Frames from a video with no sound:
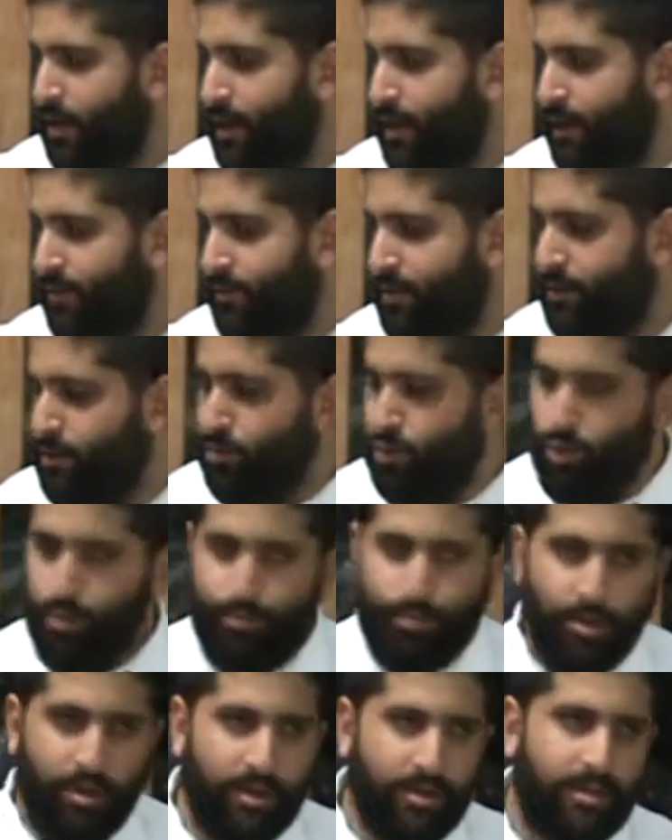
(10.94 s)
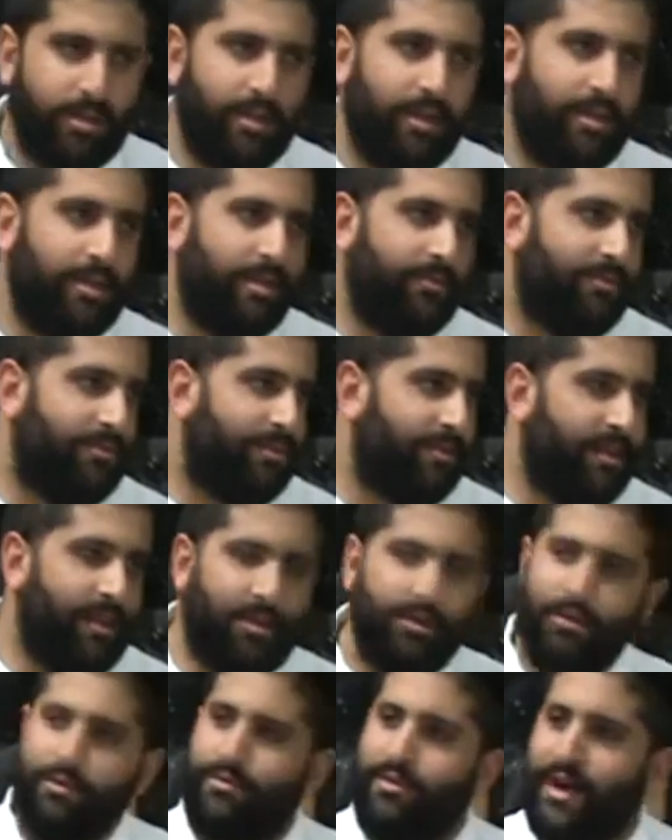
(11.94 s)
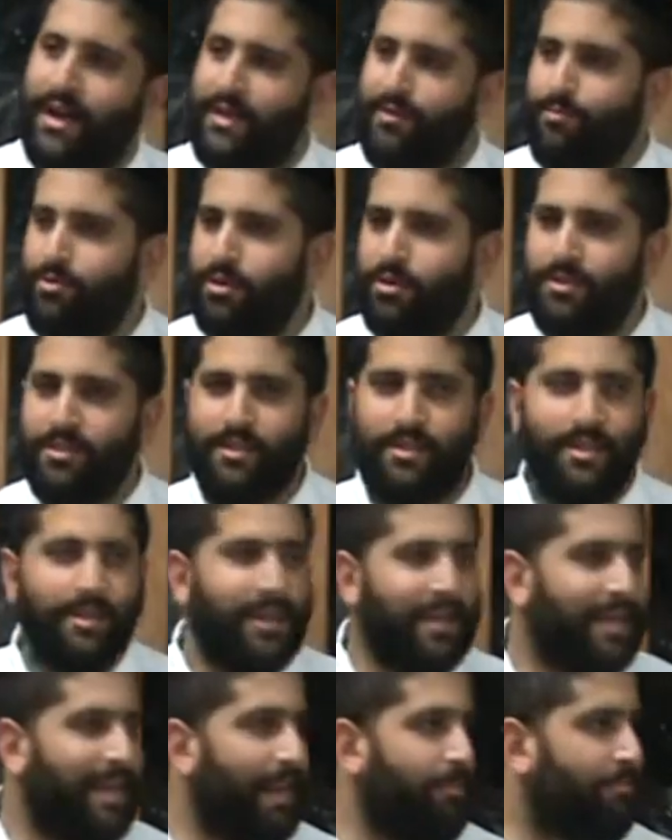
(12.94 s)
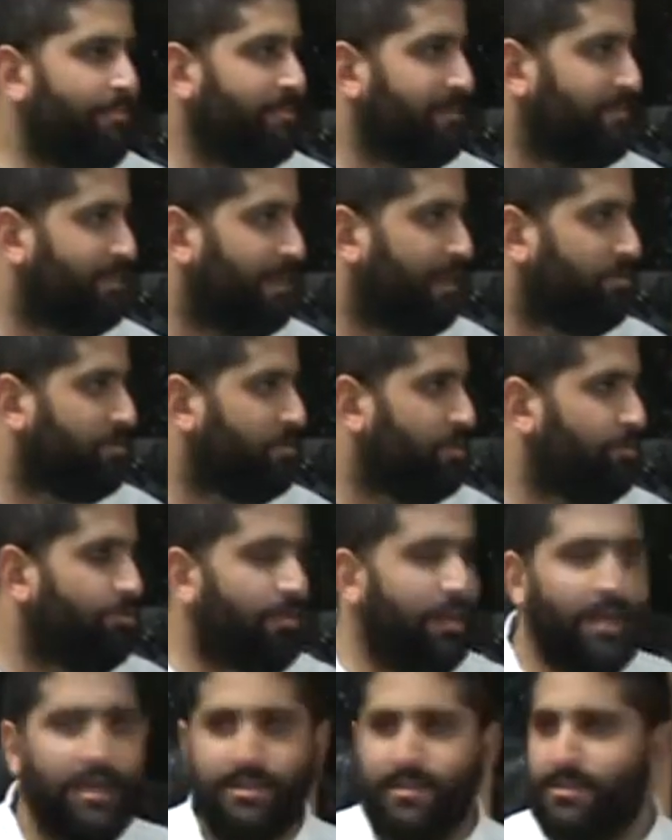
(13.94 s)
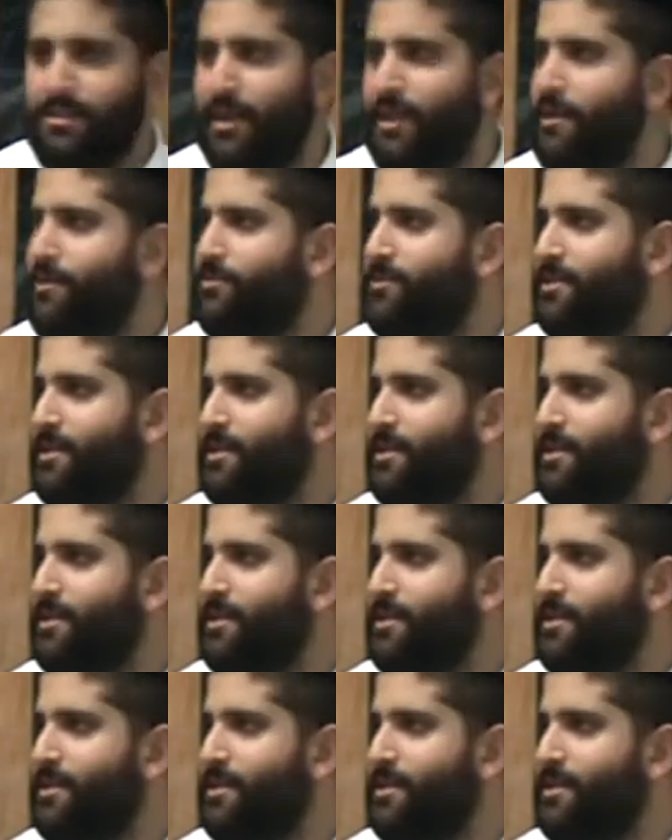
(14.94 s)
Even a rude person, even an unrefined person, and that comes from a place not of